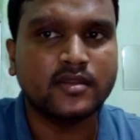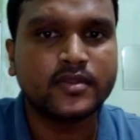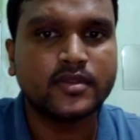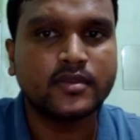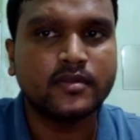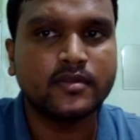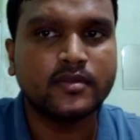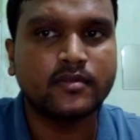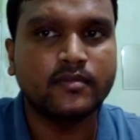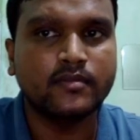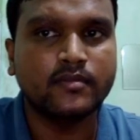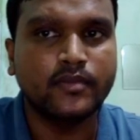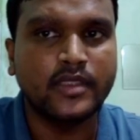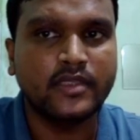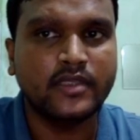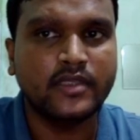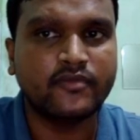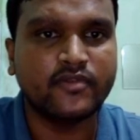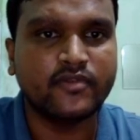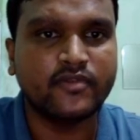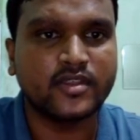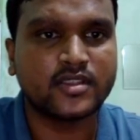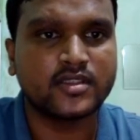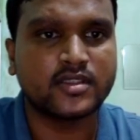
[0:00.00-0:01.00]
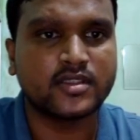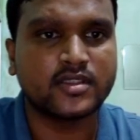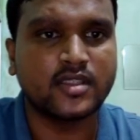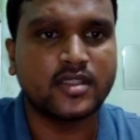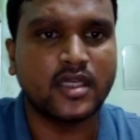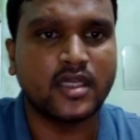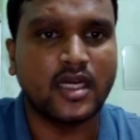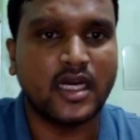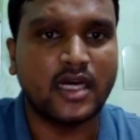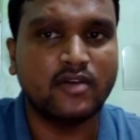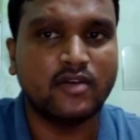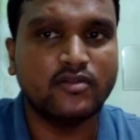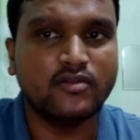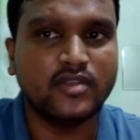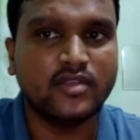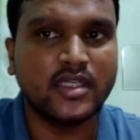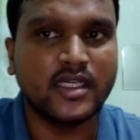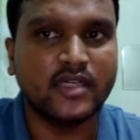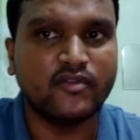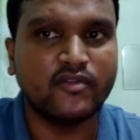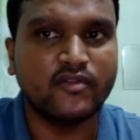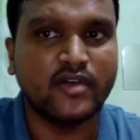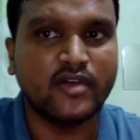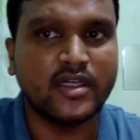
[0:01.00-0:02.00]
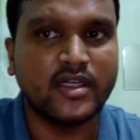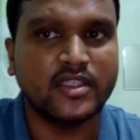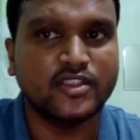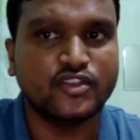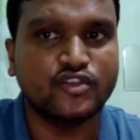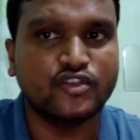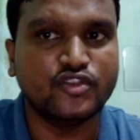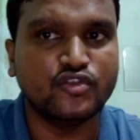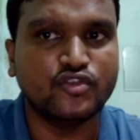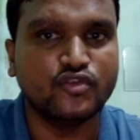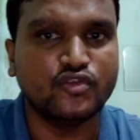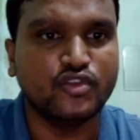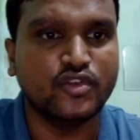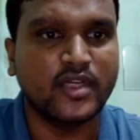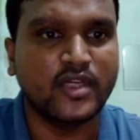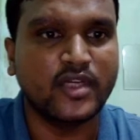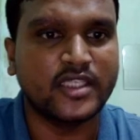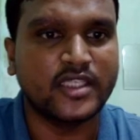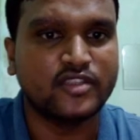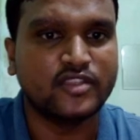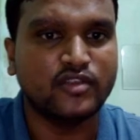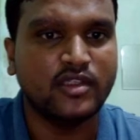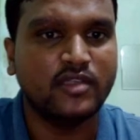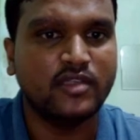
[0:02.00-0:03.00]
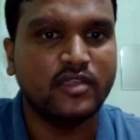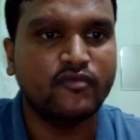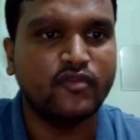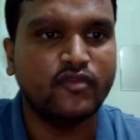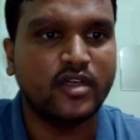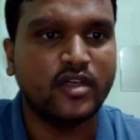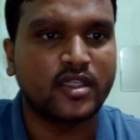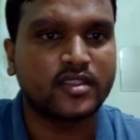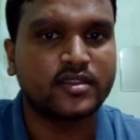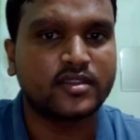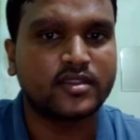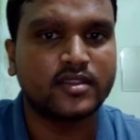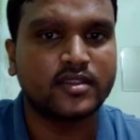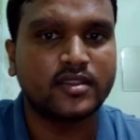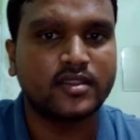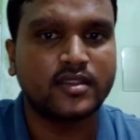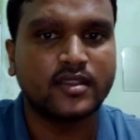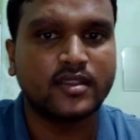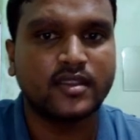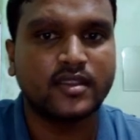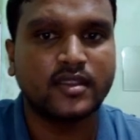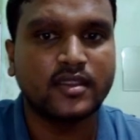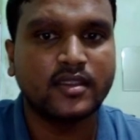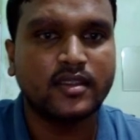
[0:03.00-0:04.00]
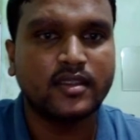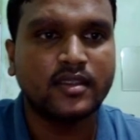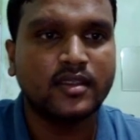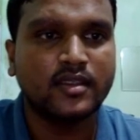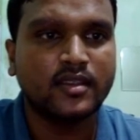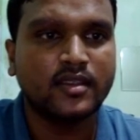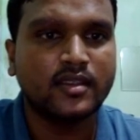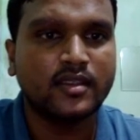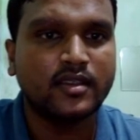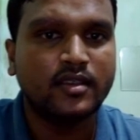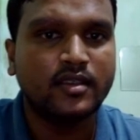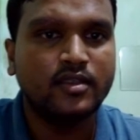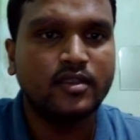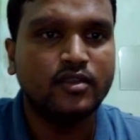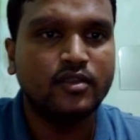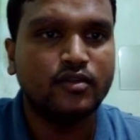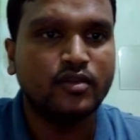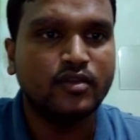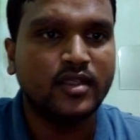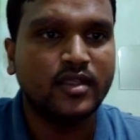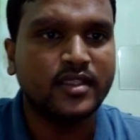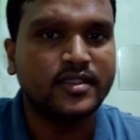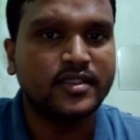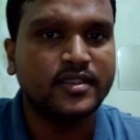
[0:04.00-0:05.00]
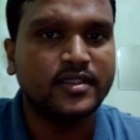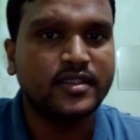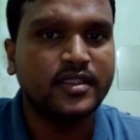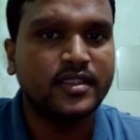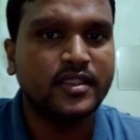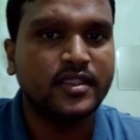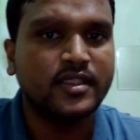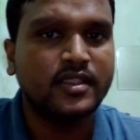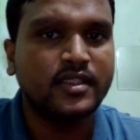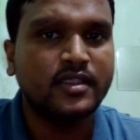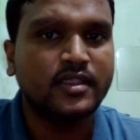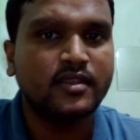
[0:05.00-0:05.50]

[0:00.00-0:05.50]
brief us how the Android Studio actually works. You can see here